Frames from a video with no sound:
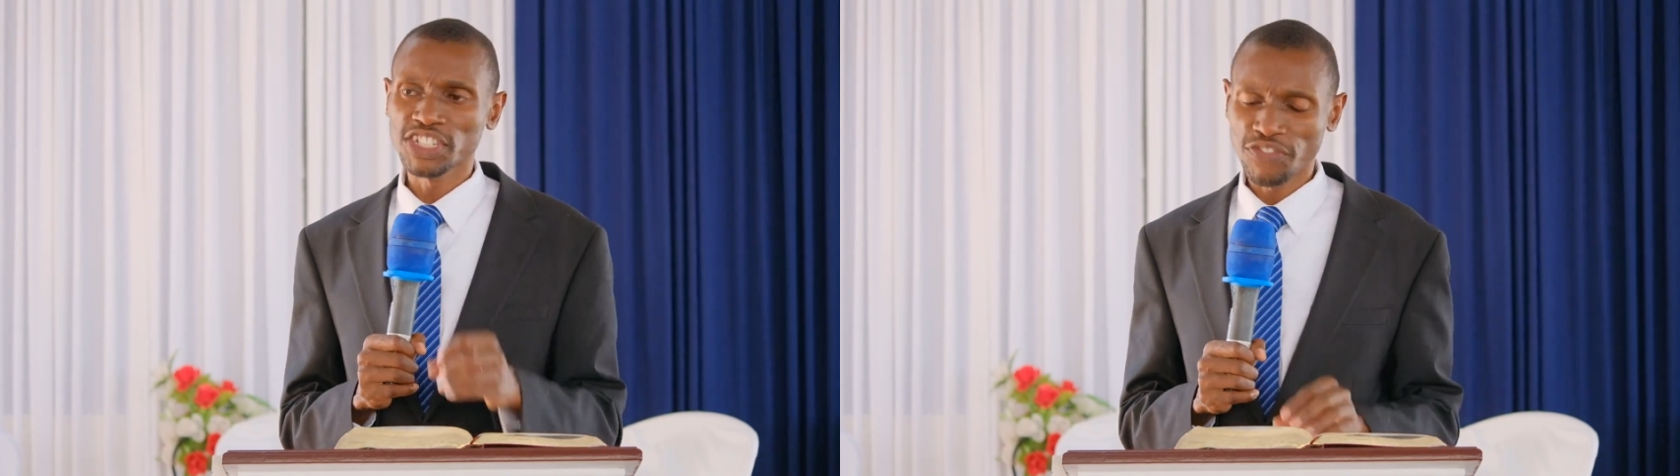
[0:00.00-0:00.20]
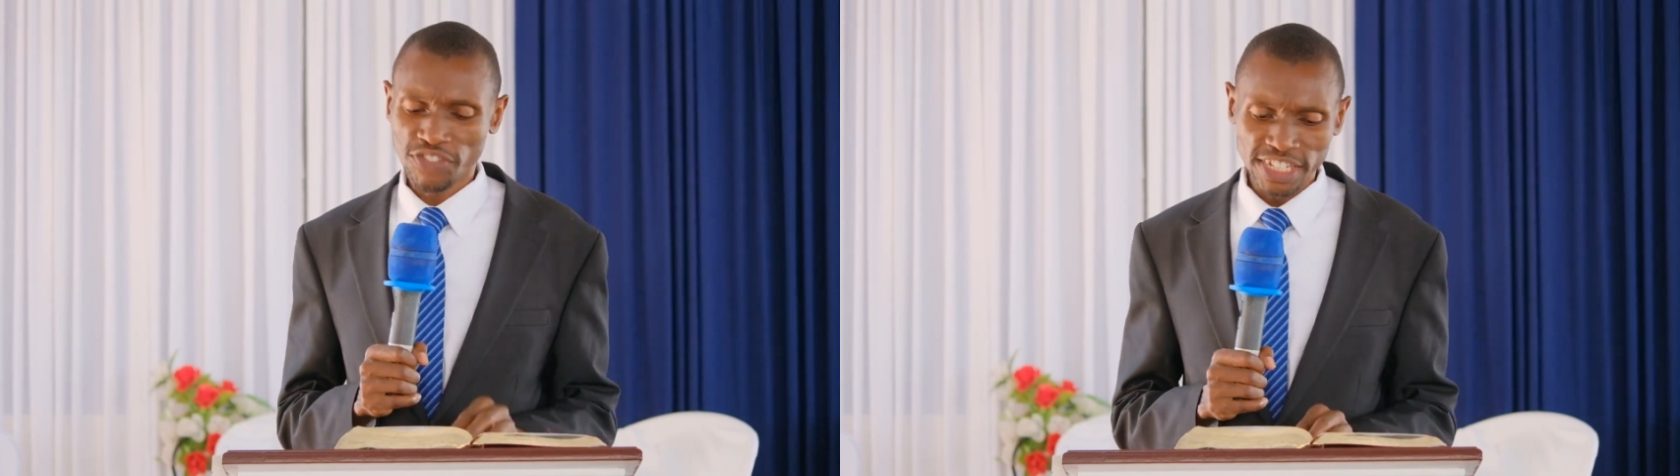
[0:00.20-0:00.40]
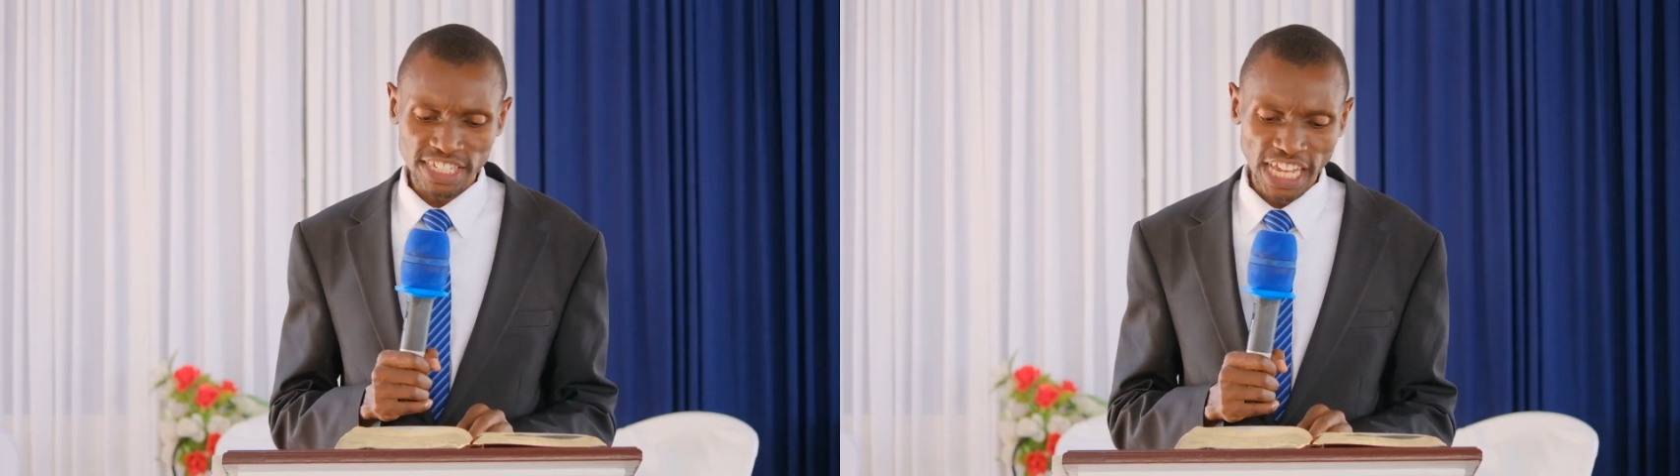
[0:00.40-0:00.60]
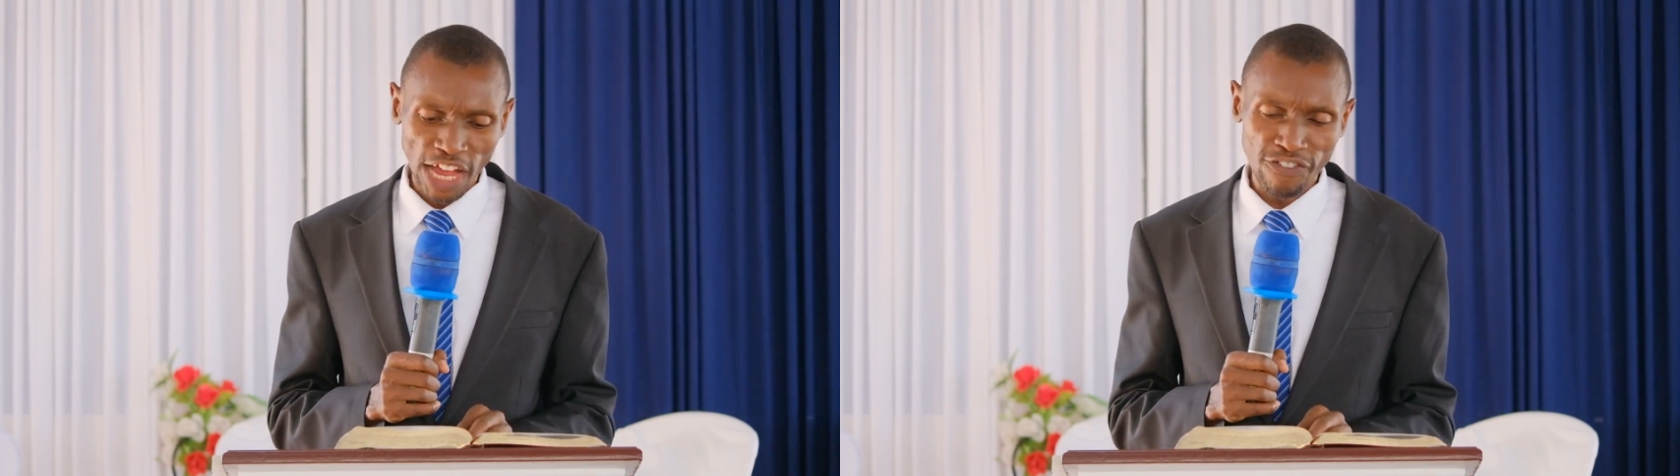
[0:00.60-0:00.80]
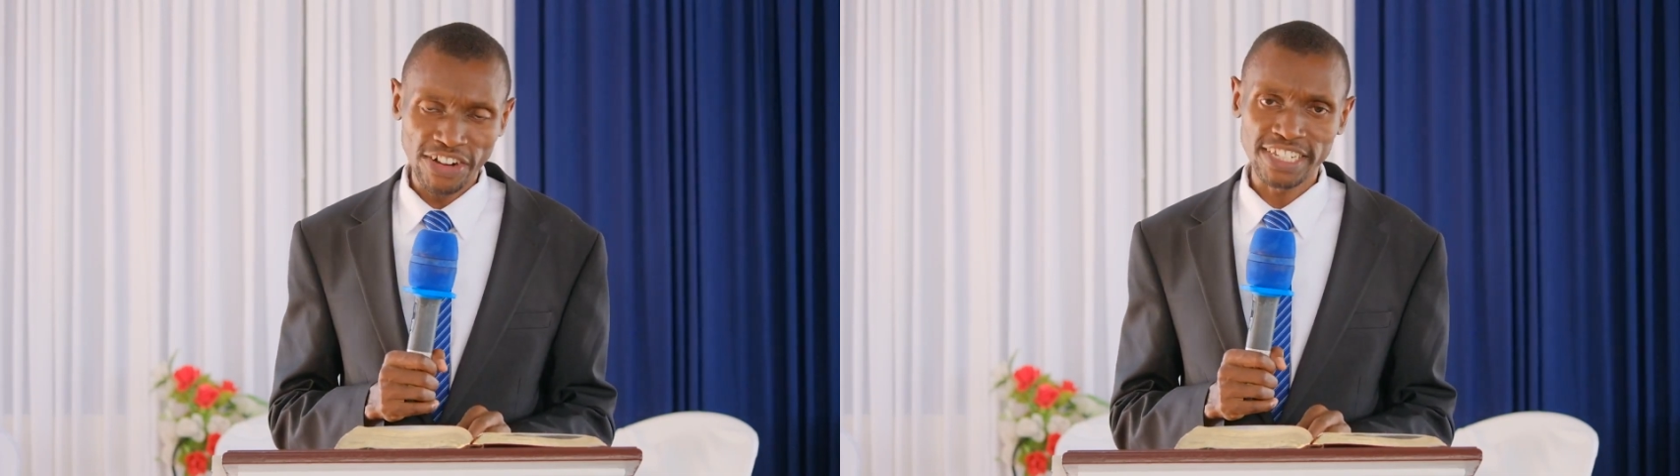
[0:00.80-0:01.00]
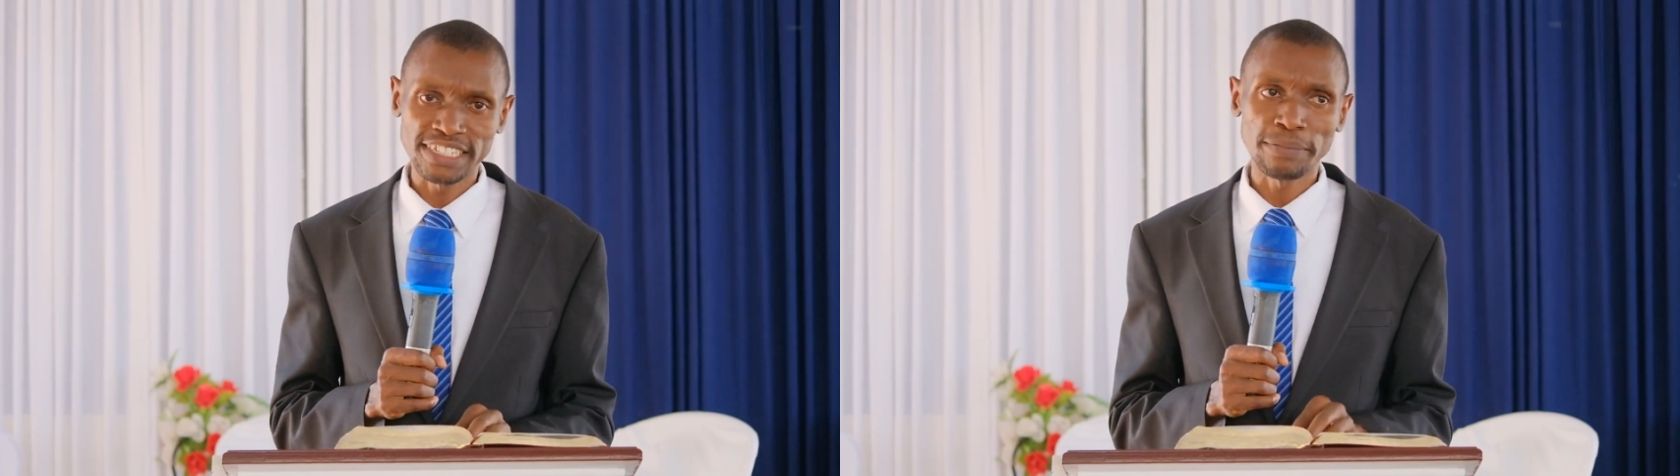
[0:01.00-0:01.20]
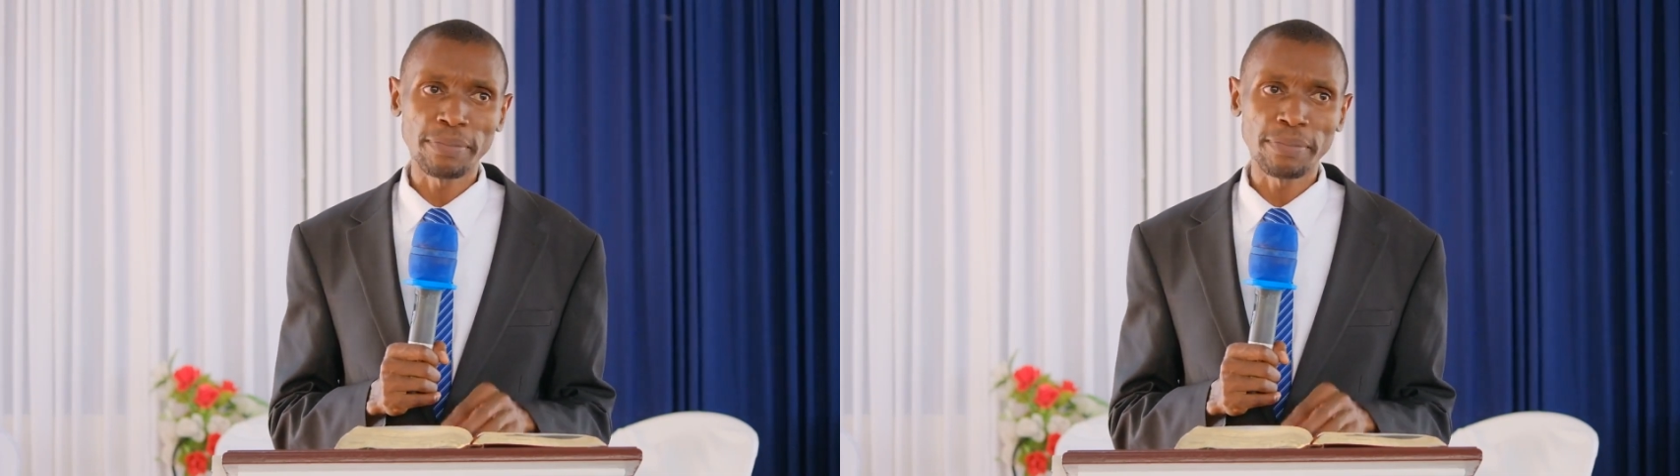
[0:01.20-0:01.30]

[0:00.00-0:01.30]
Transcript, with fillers: discoveries,